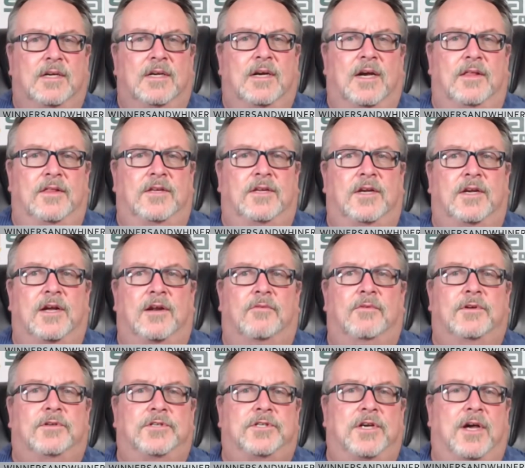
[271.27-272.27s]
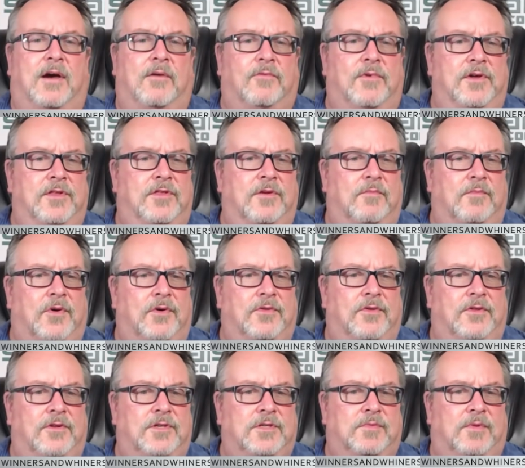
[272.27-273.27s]
I think you got a real shot with both
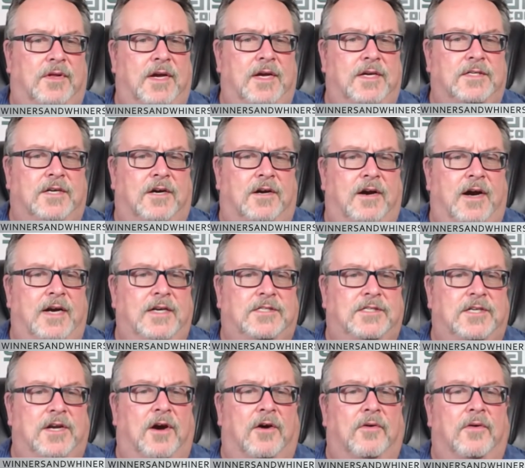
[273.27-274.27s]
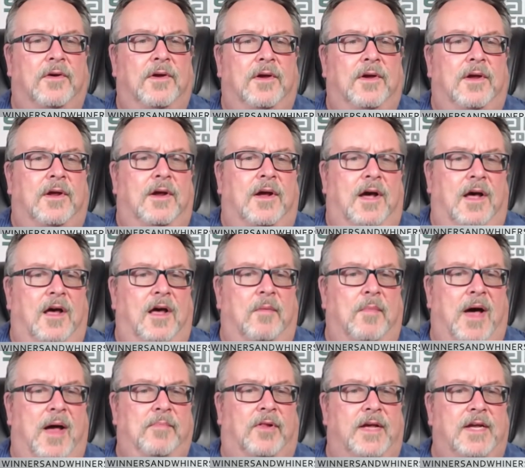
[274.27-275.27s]
of those plays. All right, so
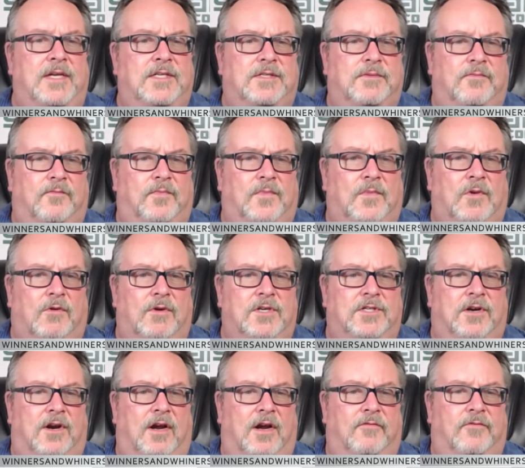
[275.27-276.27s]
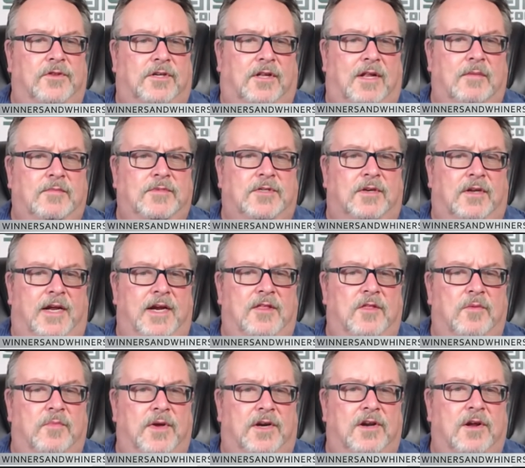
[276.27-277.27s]
my plays we're going to start off with Clemson laying
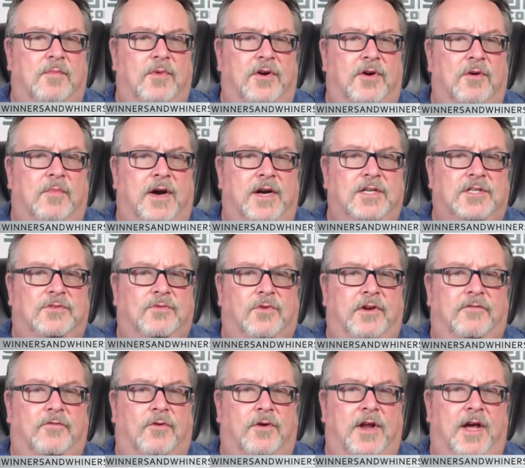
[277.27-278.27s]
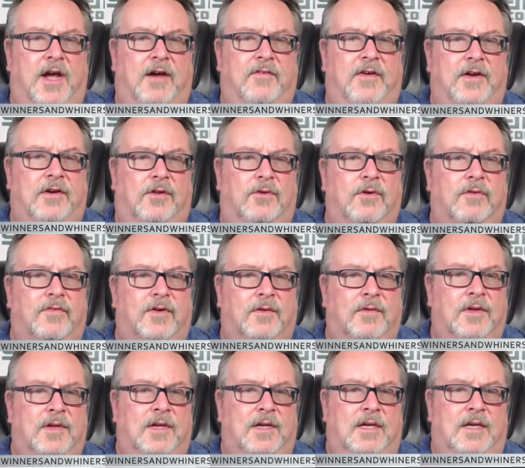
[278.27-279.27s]
the big number here, minus 24 and a half at
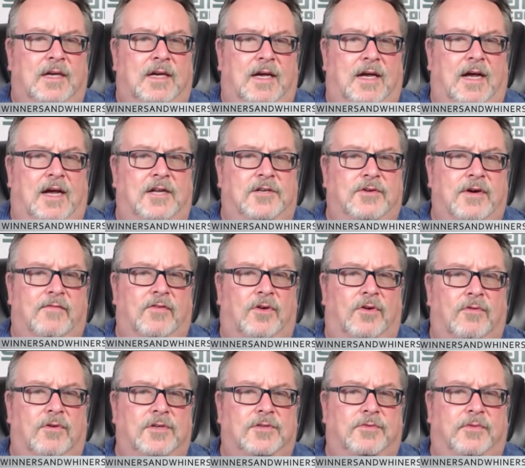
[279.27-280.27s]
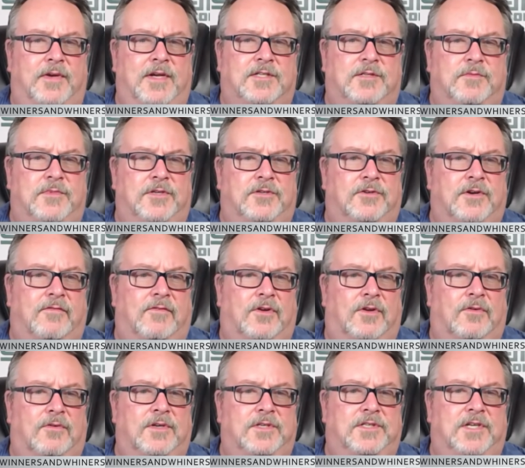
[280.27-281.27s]
Louisville. Uh, Trevor Lawrence really hasn't been Trevor
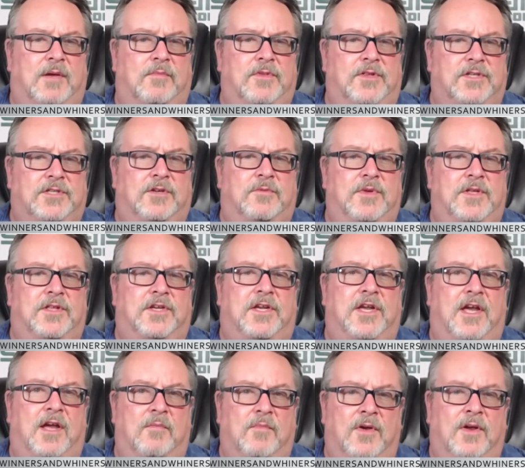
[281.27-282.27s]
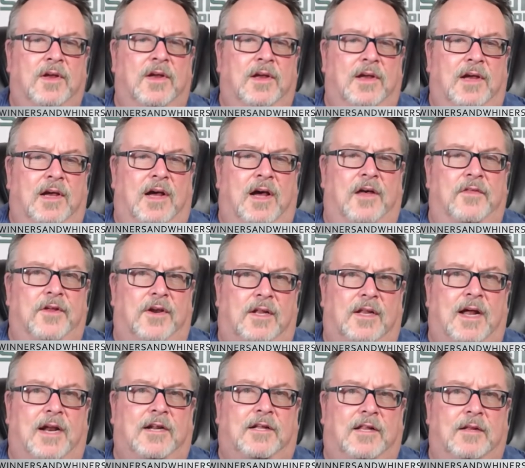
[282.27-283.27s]
Lawrence yet, but this could be the game uh, that a
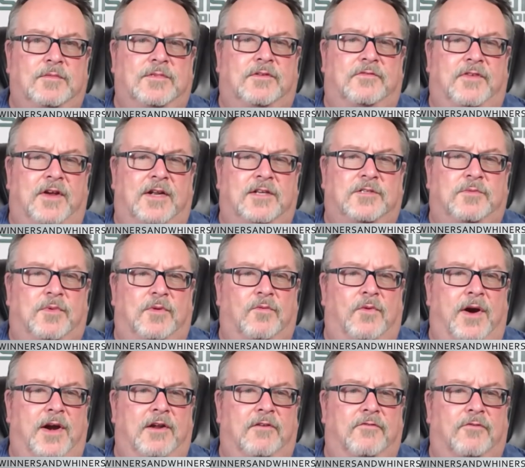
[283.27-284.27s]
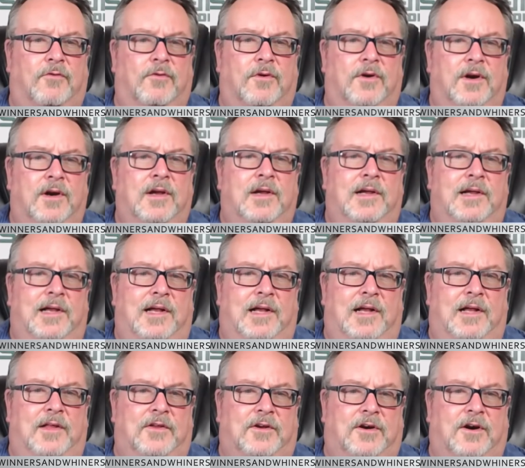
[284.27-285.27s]
lot of Clemson fans have been waiting for.
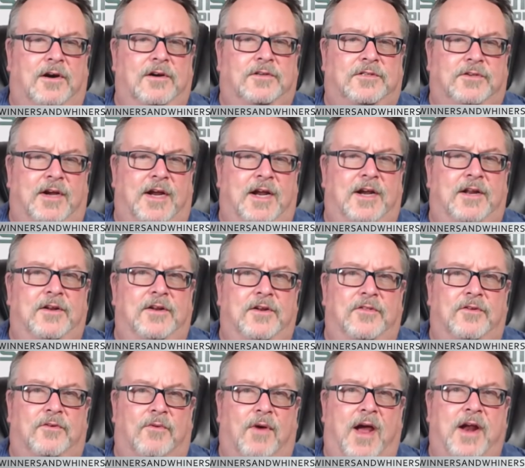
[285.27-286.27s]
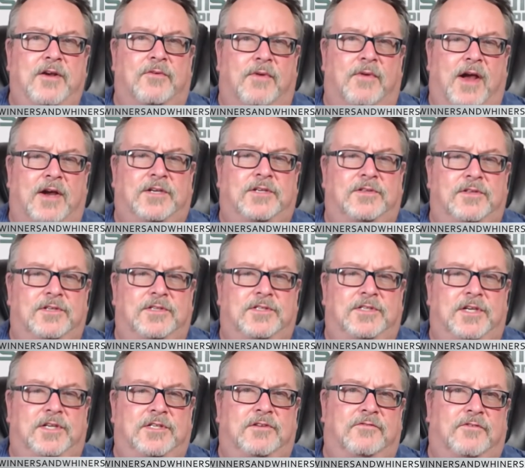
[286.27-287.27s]
Uh, the Cardinals are headed in the right direction this
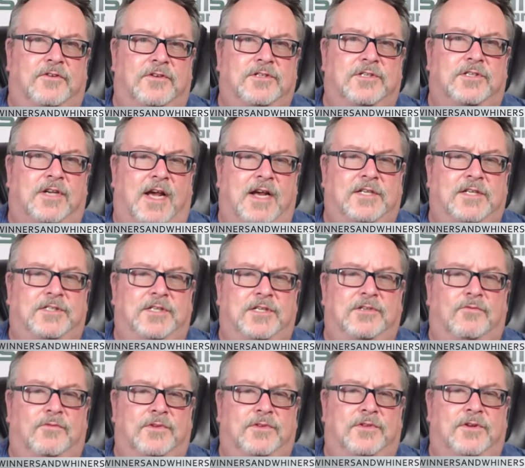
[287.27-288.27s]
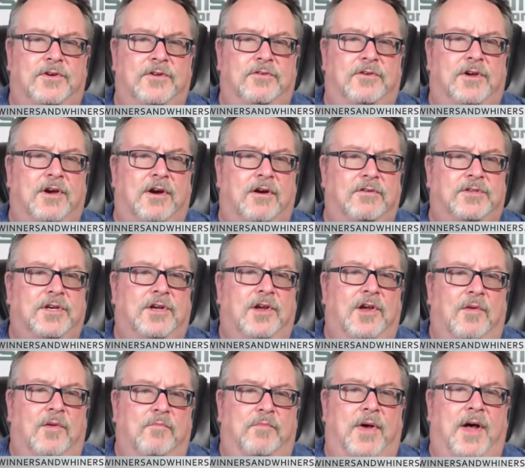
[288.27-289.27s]
season versus last season with their new coach,
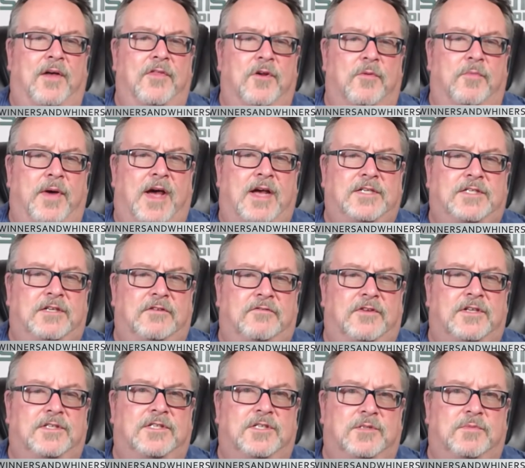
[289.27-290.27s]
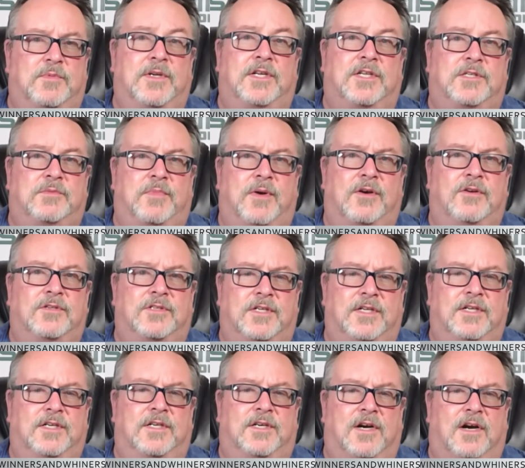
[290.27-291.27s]
but their pass defense has been exposed
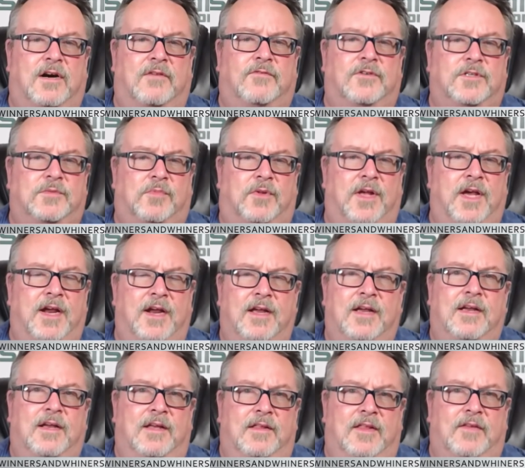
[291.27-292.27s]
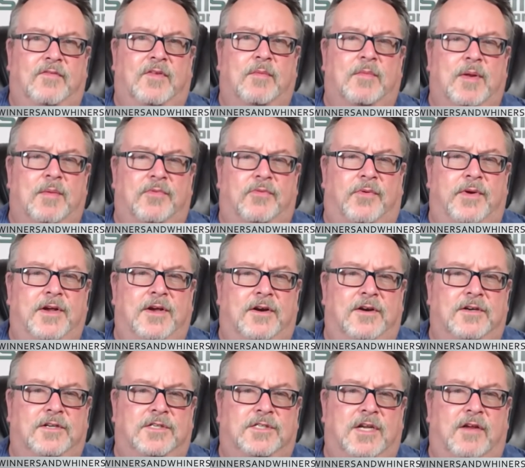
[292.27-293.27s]
in conference play. They've given up
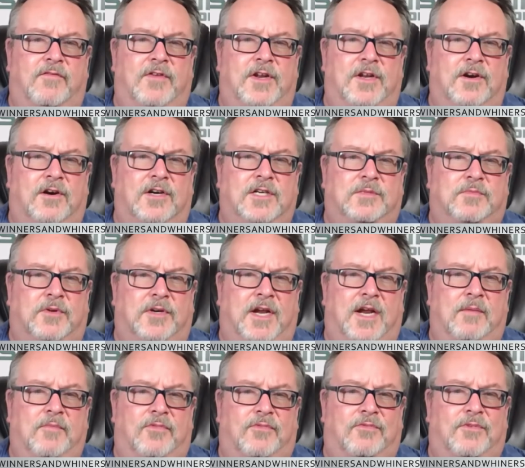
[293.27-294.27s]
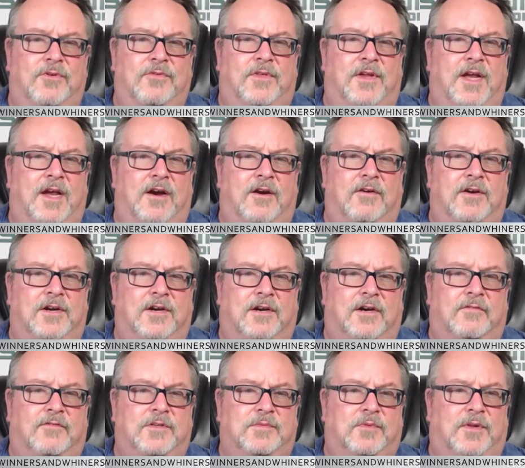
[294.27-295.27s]
370 yards per game through the air in
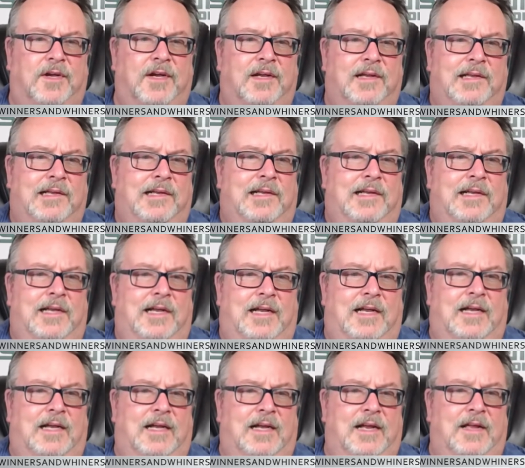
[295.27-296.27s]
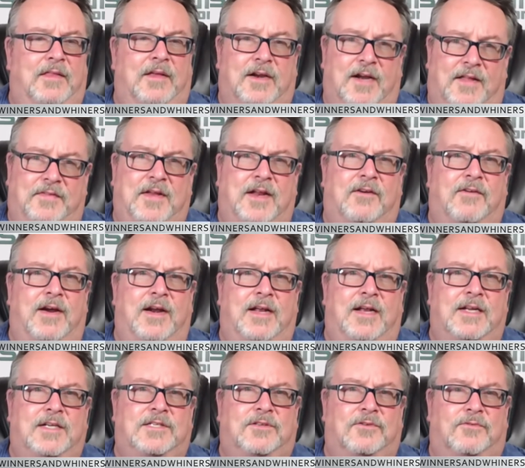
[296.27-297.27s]
conference play, uh, and they're not that great
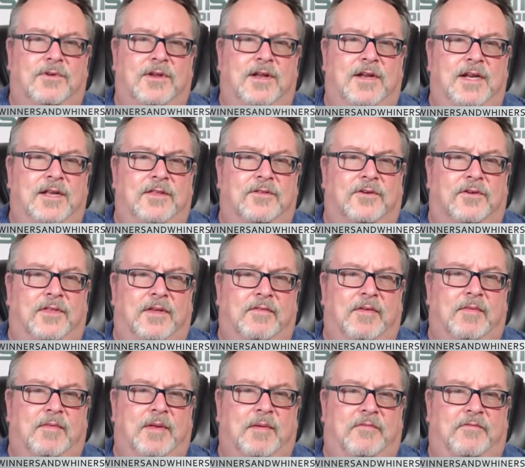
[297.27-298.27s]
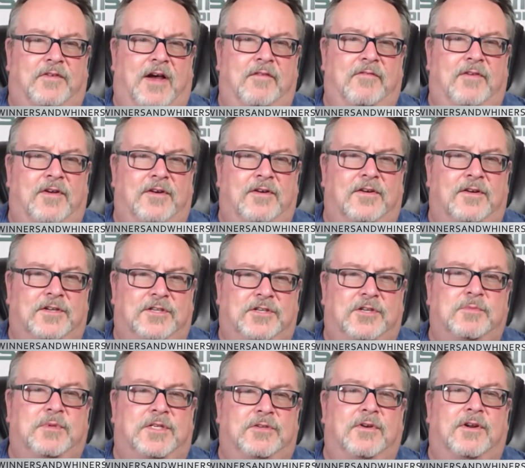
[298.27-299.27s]
against the run either. They've given up 500,
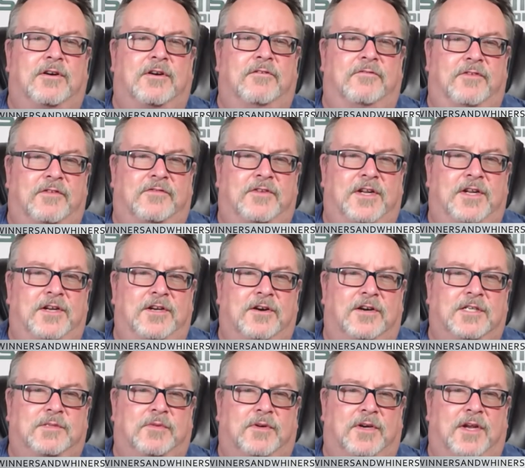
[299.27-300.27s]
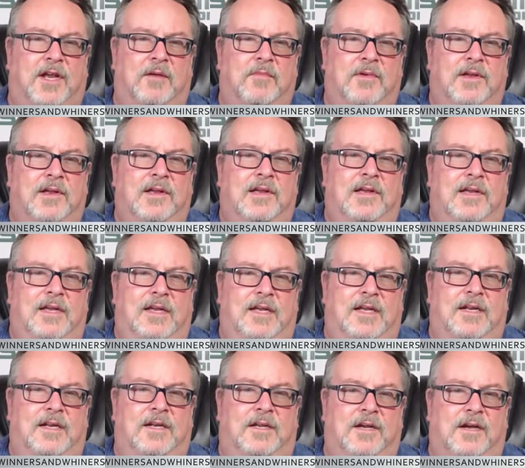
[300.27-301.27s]
excuse me, 215 yards per game
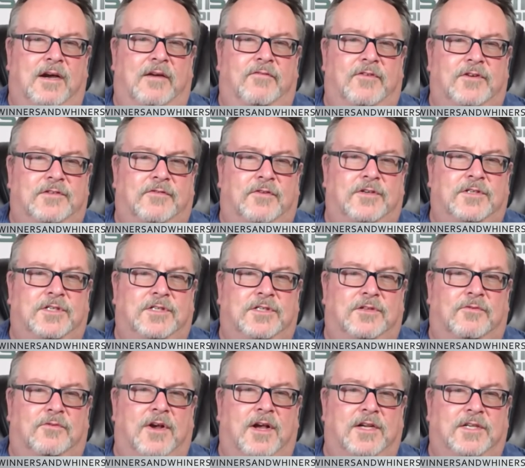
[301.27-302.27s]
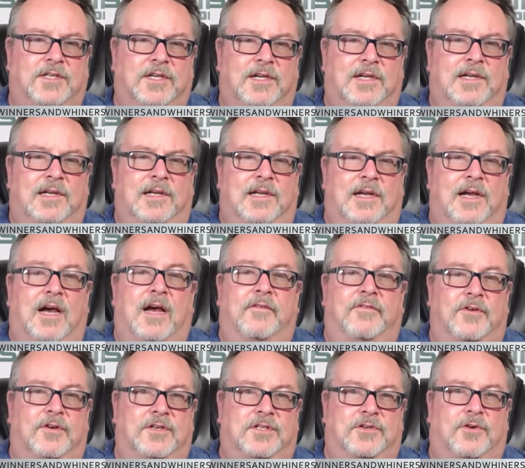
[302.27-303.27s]
in conference versus the rush. Uh,
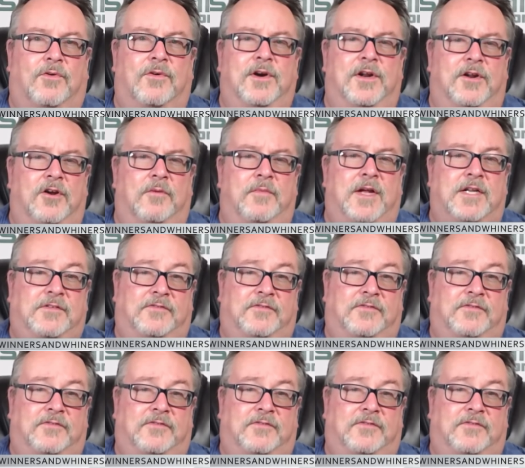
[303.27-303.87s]
if you're scoring at home, that's